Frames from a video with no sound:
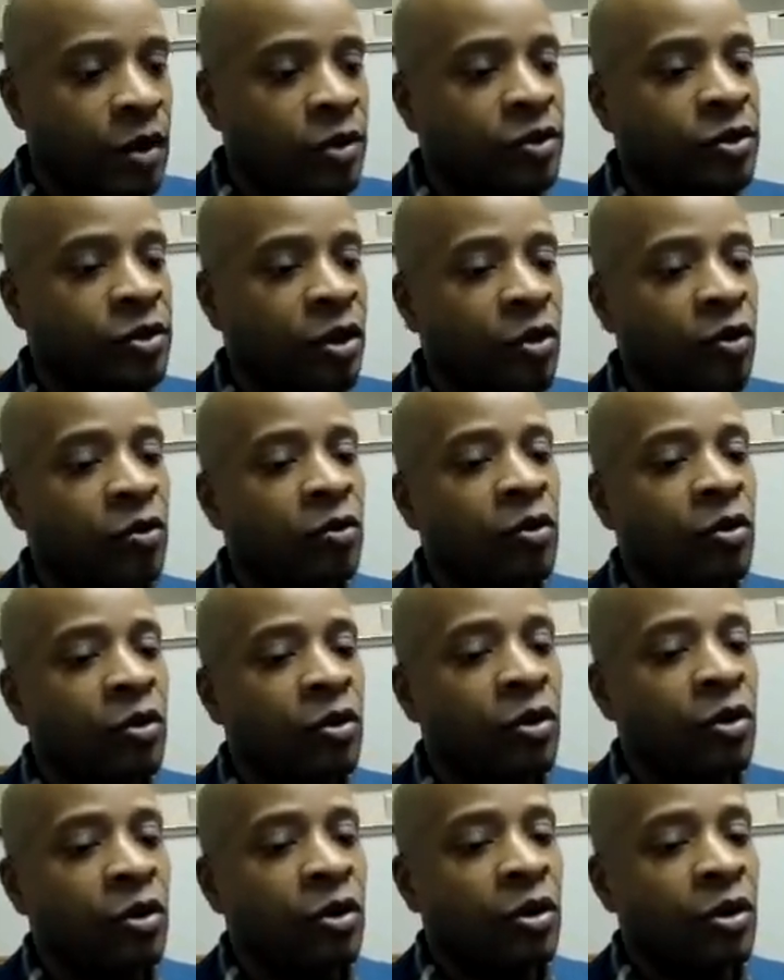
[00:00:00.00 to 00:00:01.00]
so
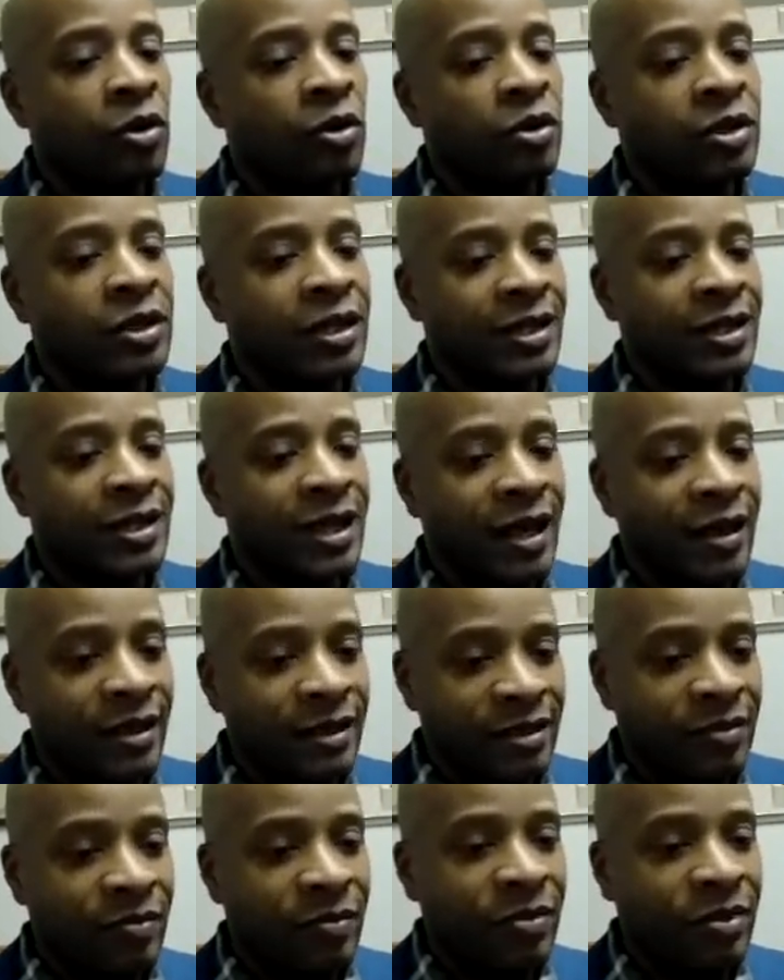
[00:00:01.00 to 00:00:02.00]
just tell
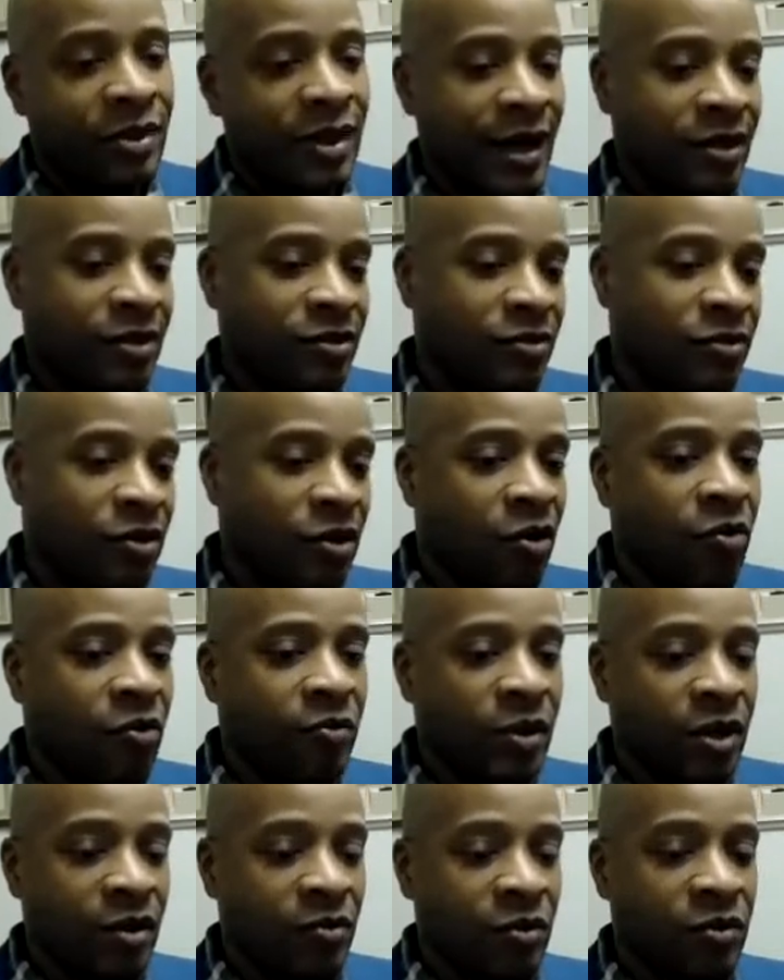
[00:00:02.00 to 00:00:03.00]
us, like you told
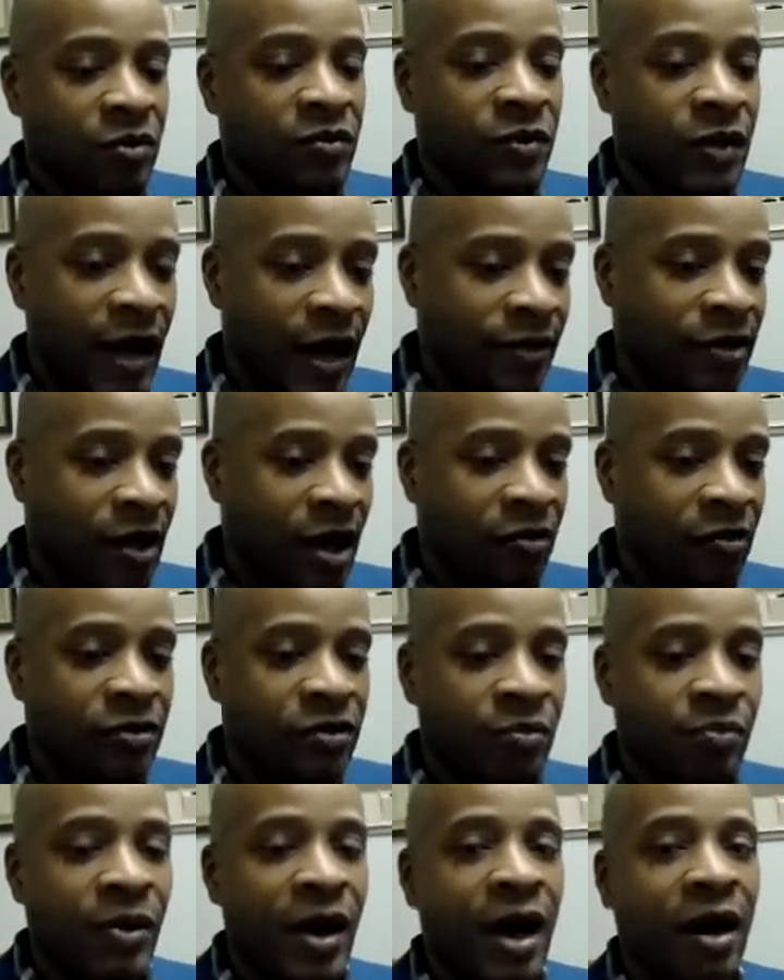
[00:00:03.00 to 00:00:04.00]
me, which was I thought was
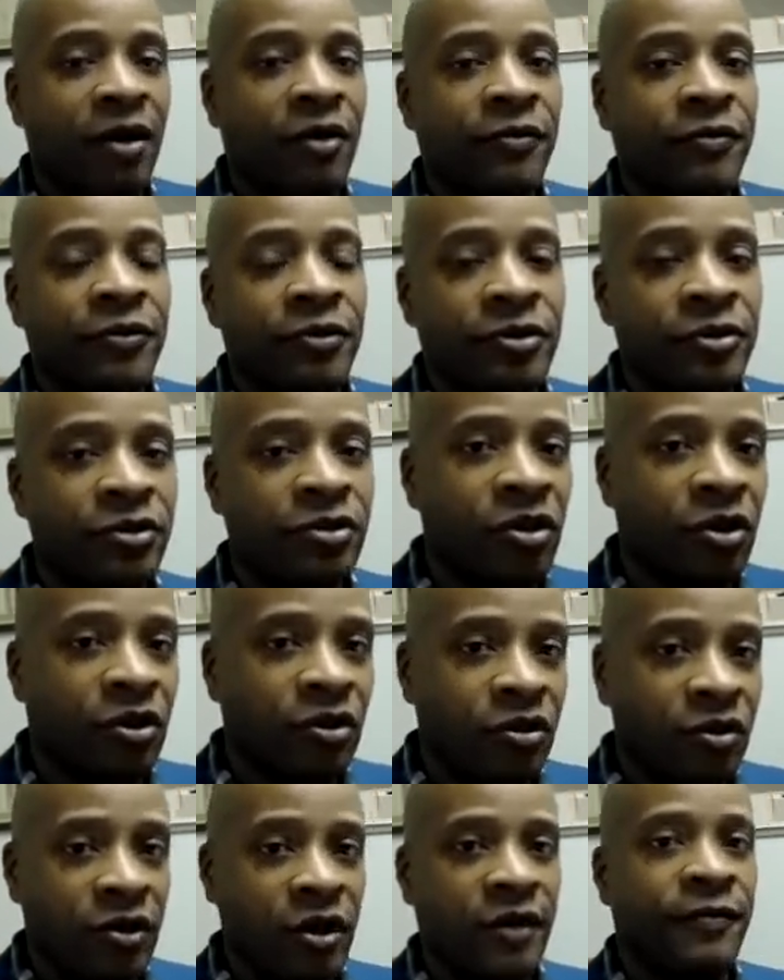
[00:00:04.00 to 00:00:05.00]
a powerful
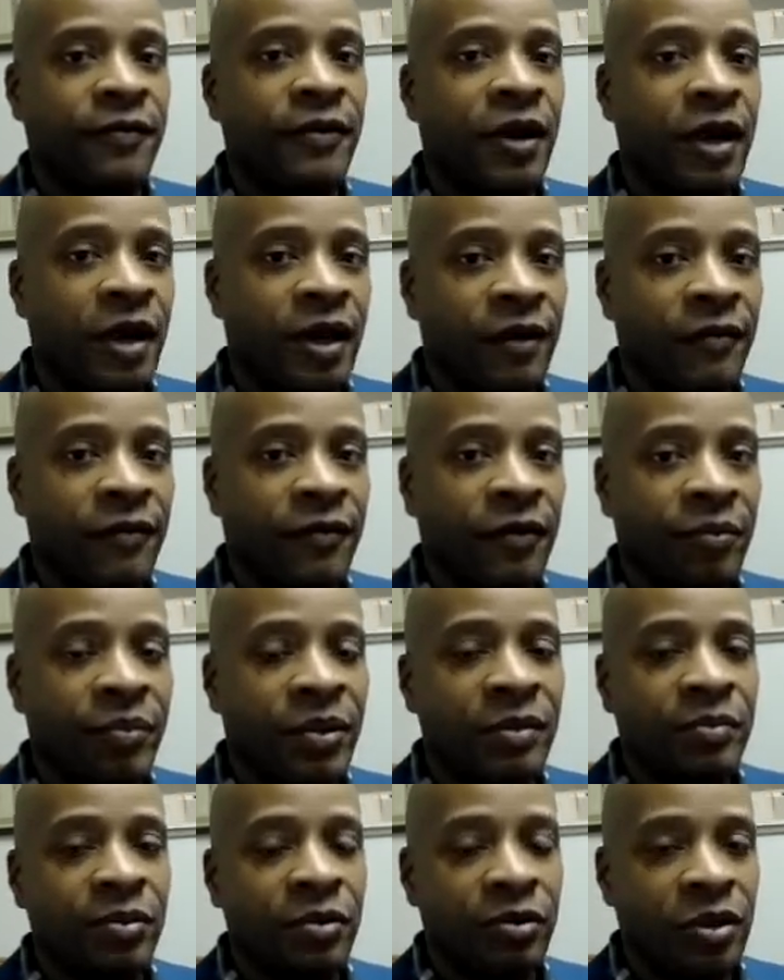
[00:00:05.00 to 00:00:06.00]
story, and for
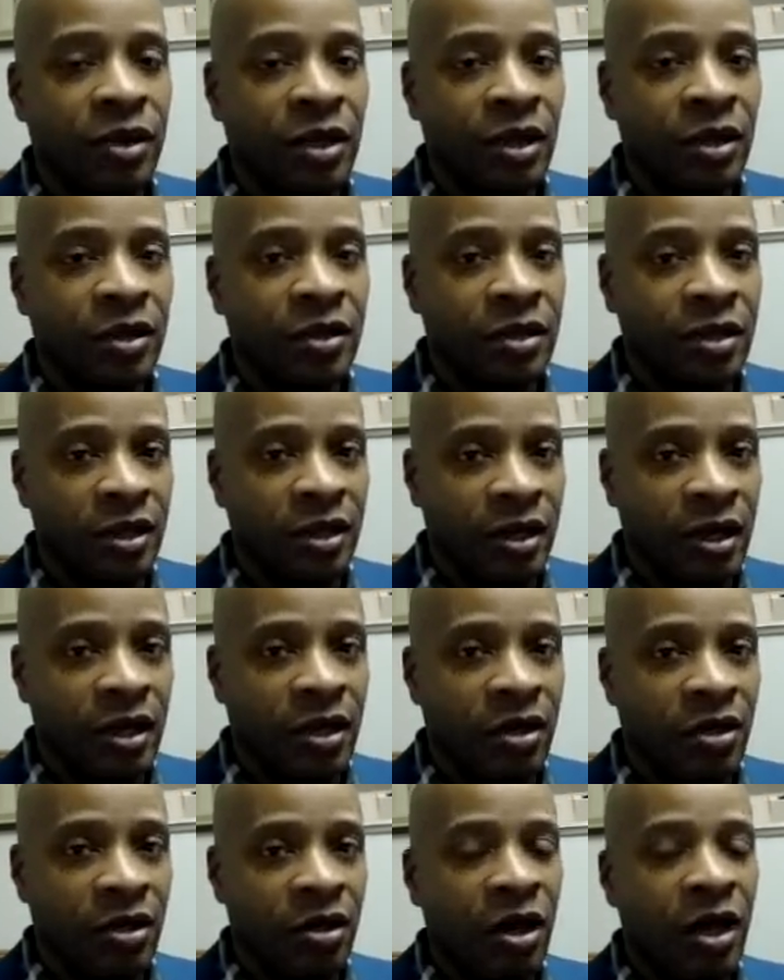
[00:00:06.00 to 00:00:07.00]
people to
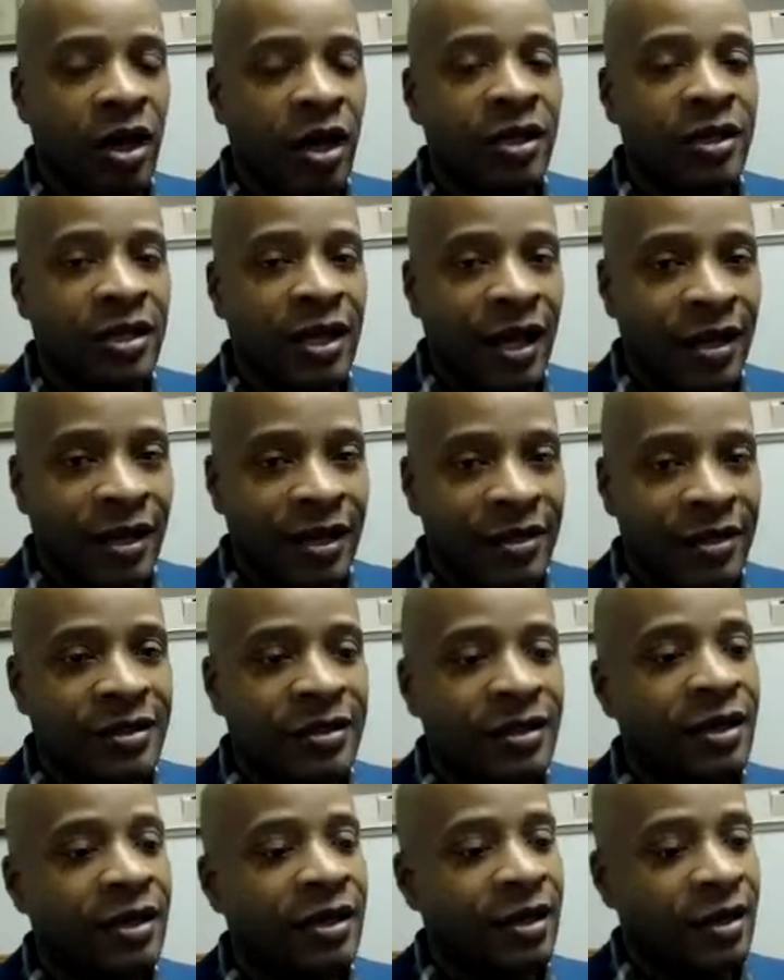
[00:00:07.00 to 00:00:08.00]
hear. Tell
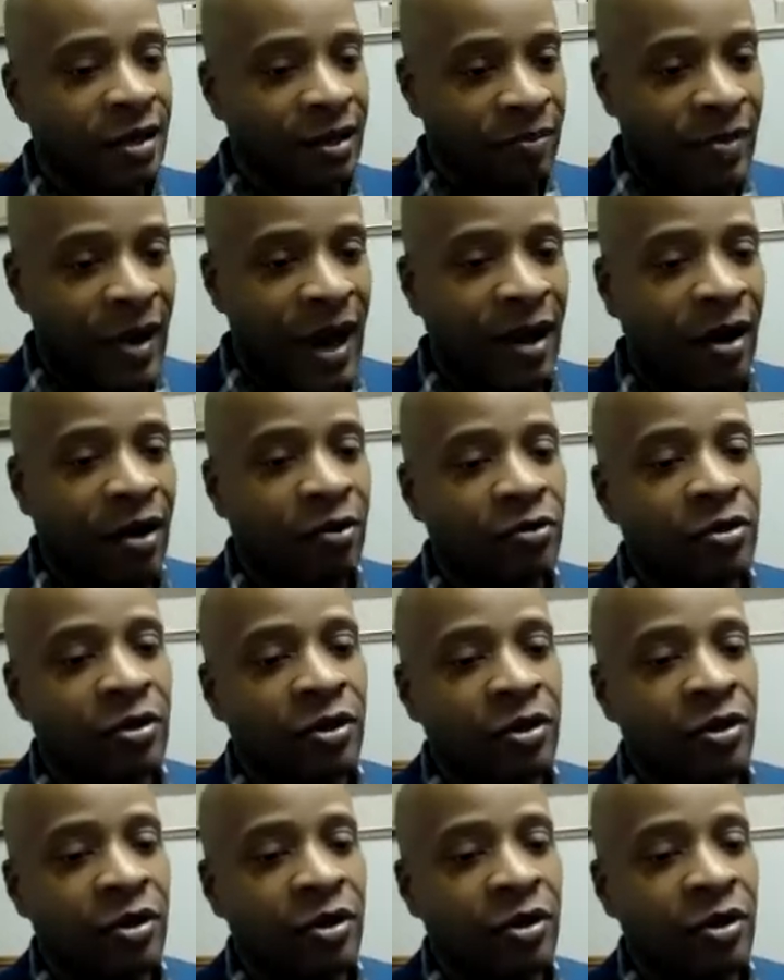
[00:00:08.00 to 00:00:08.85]
us about